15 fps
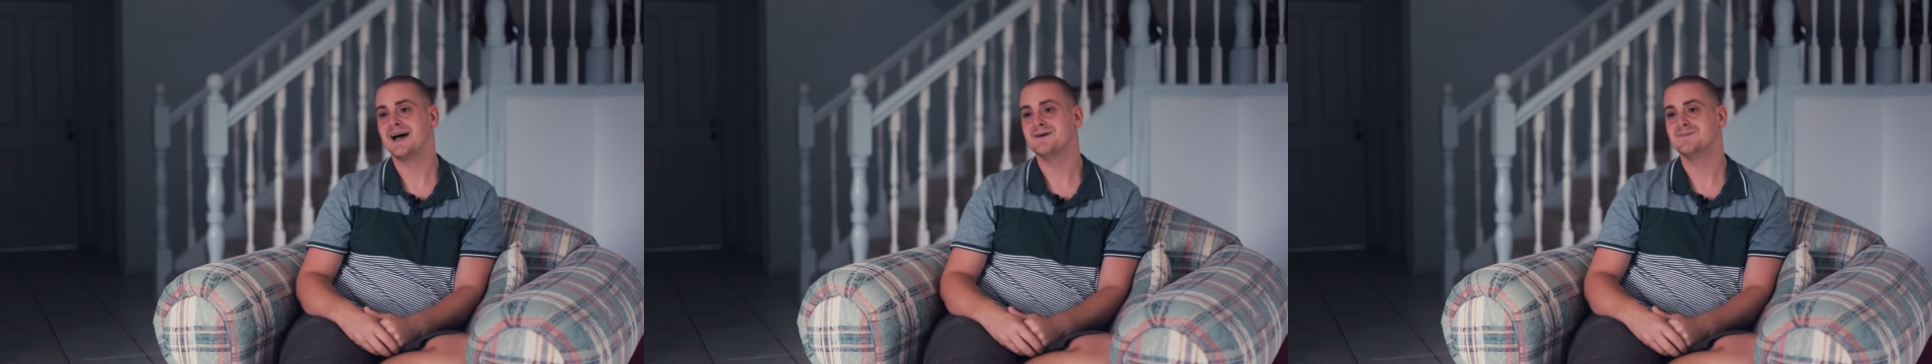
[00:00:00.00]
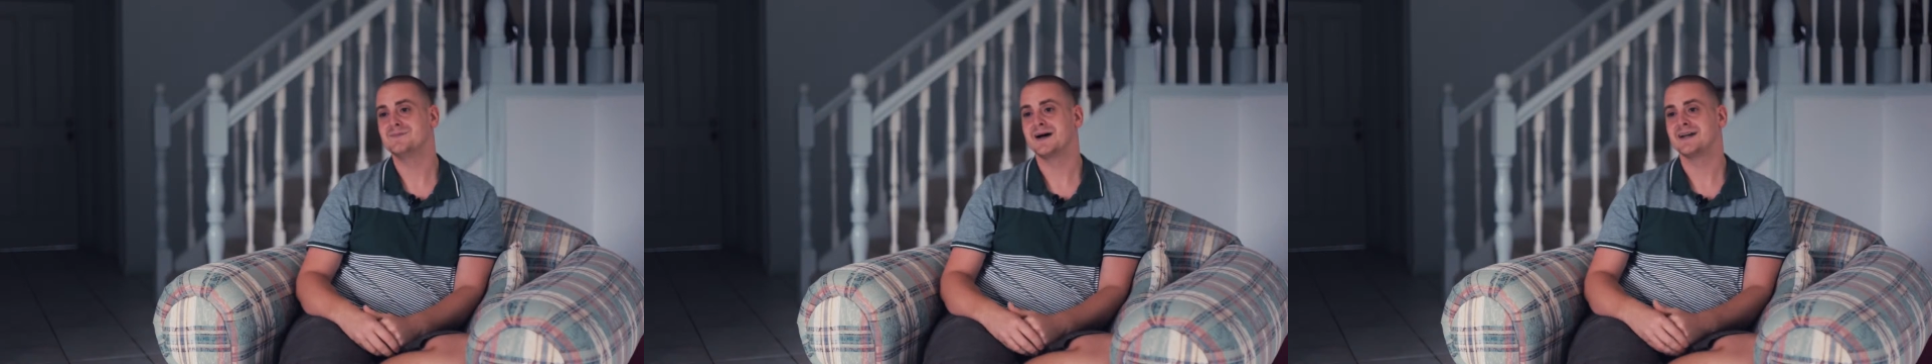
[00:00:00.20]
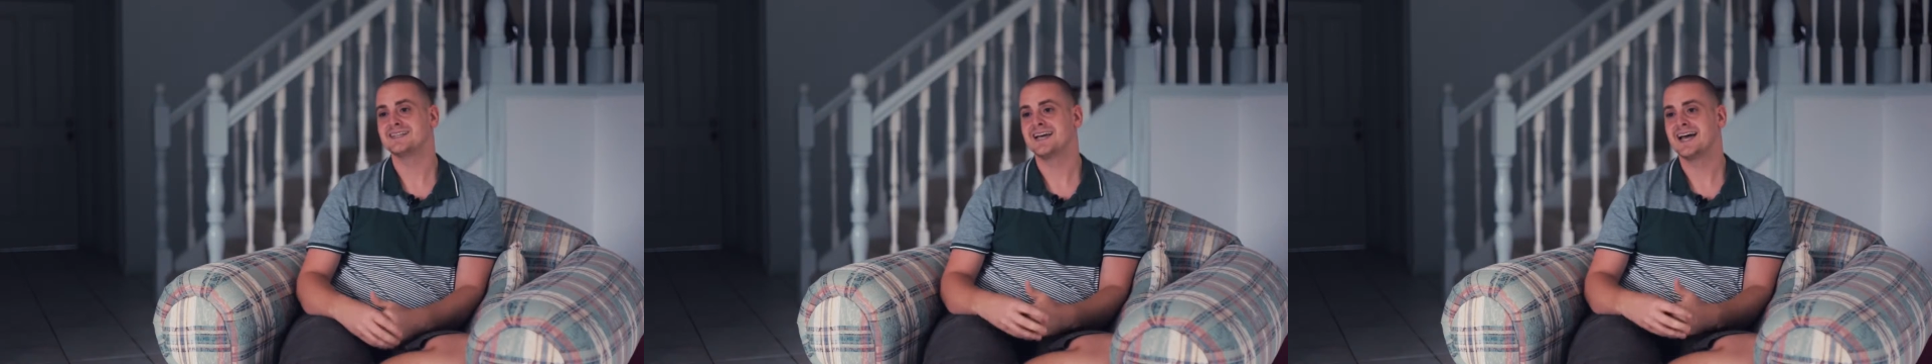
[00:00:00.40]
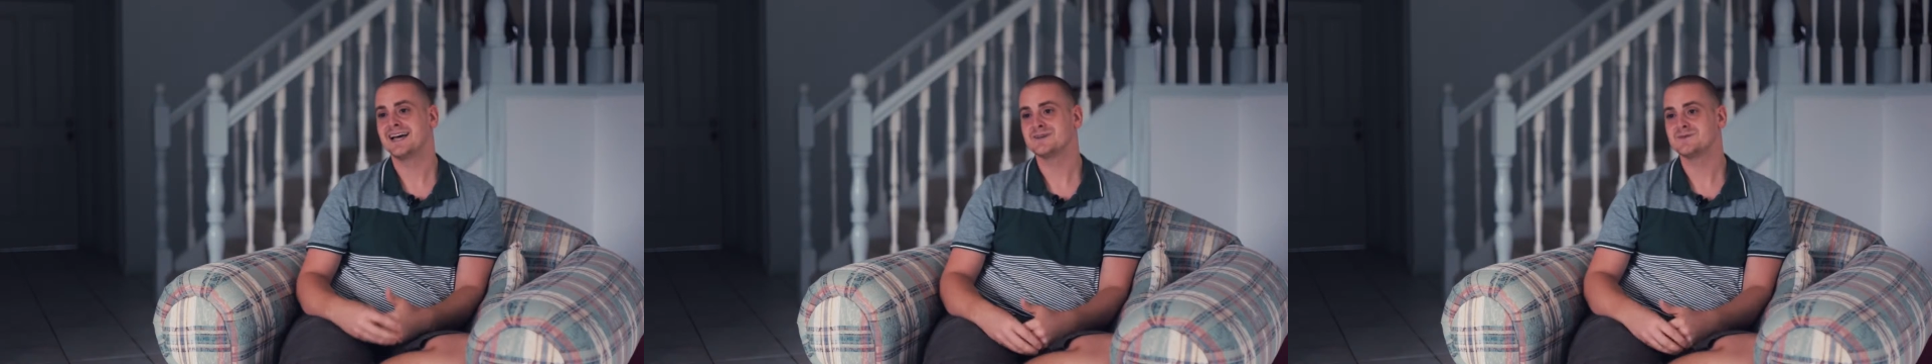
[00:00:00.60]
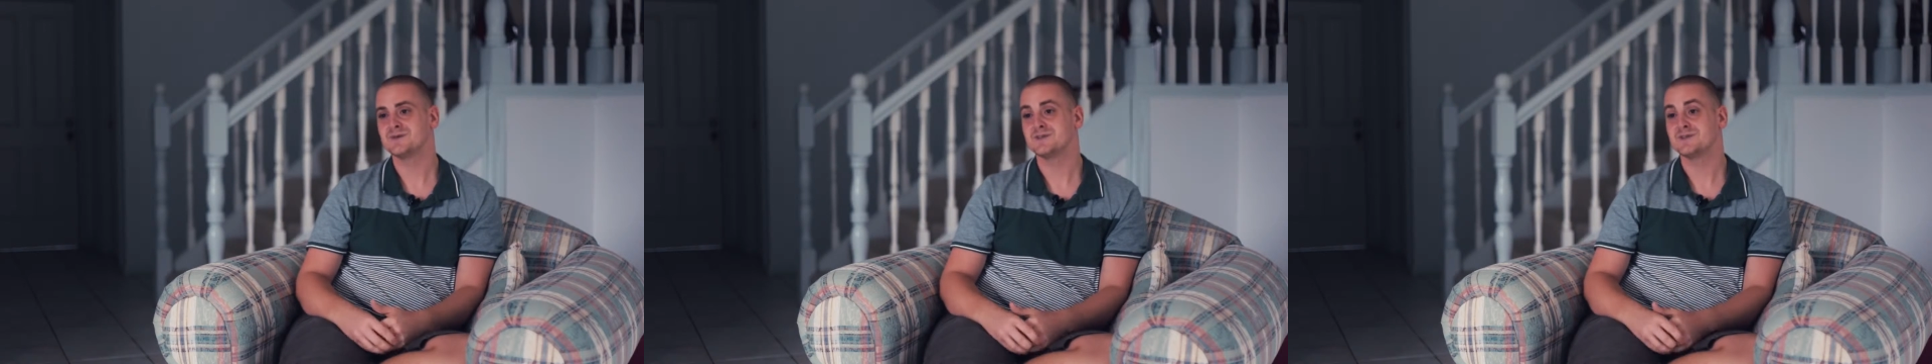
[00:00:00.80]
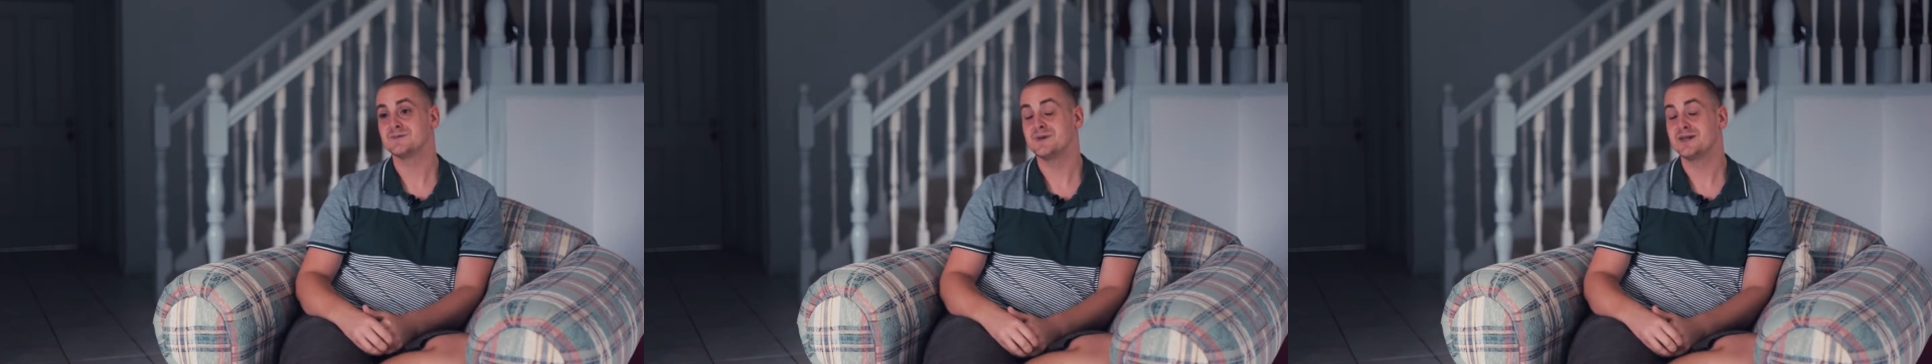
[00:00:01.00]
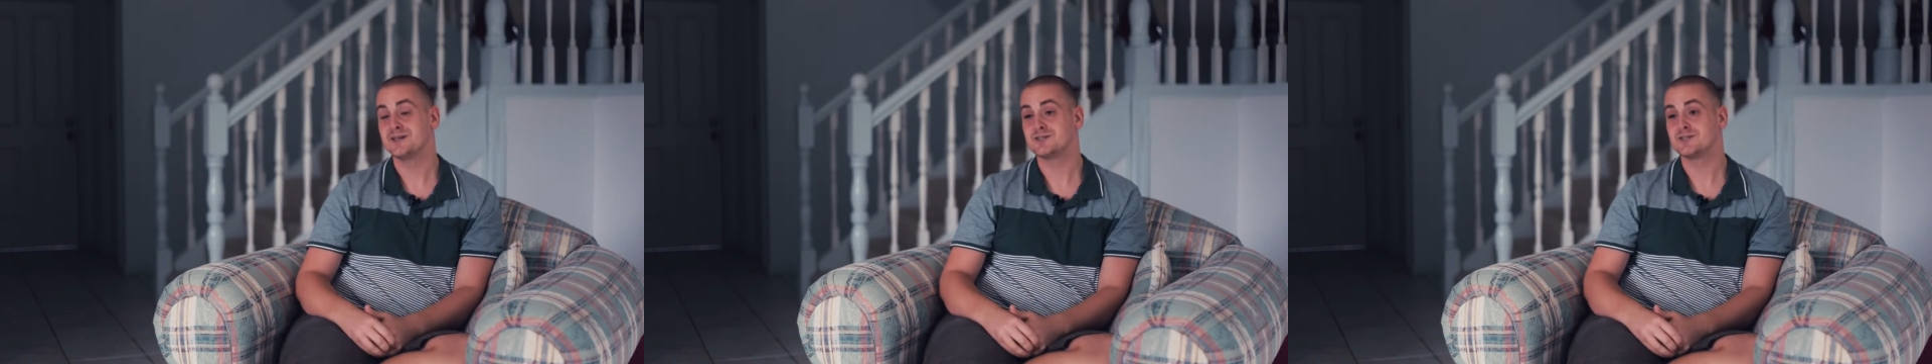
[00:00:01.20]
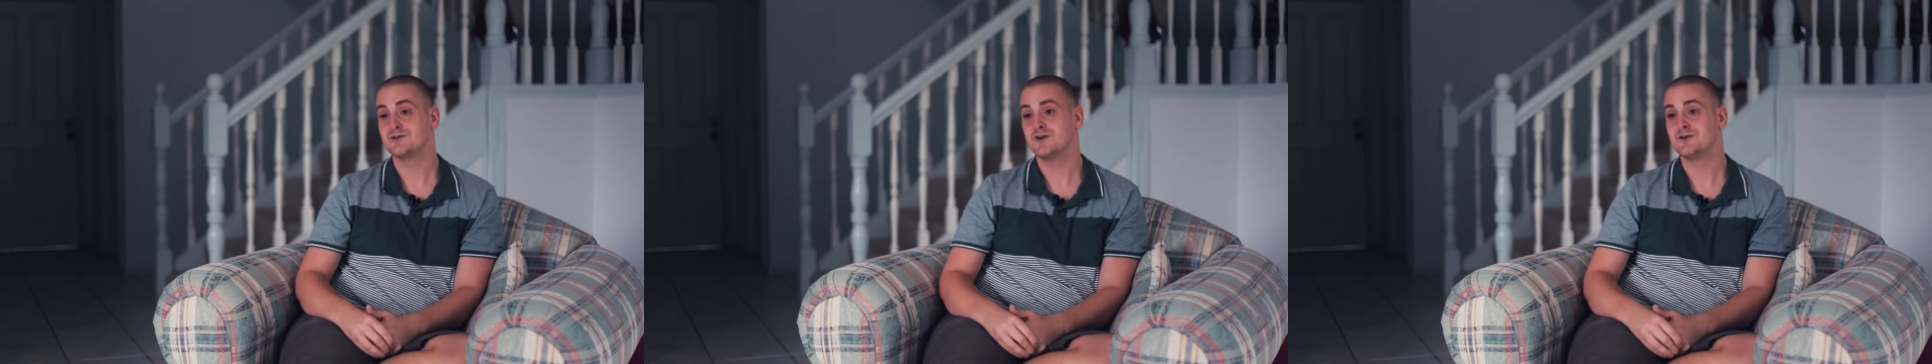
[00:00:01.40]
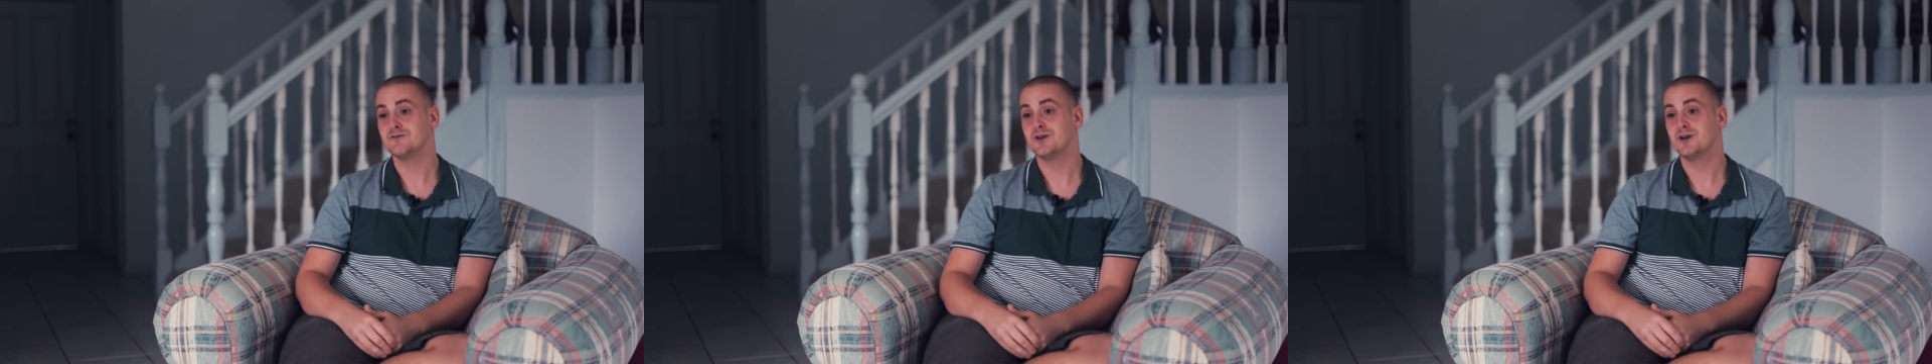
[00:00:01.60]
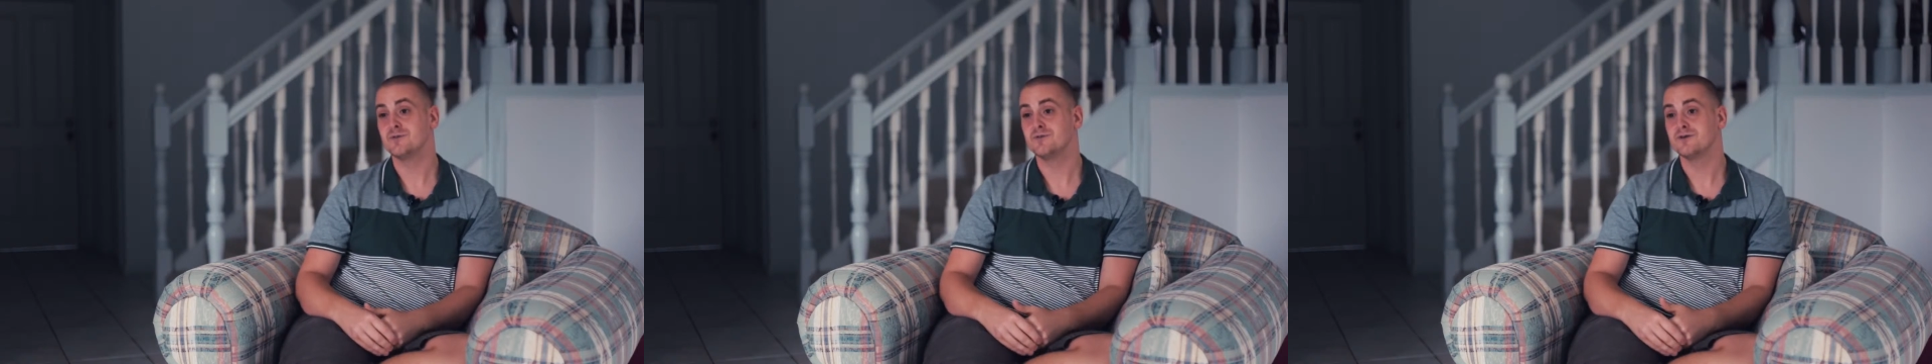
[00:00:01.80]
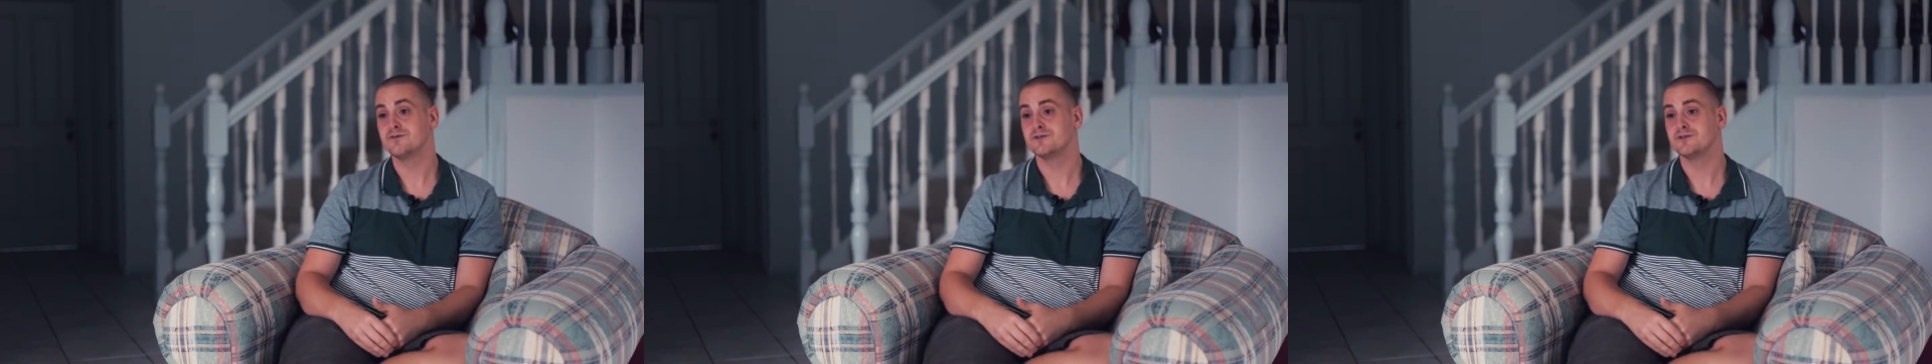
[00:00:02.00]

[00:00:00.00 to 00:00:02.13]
My dad was the minister of a number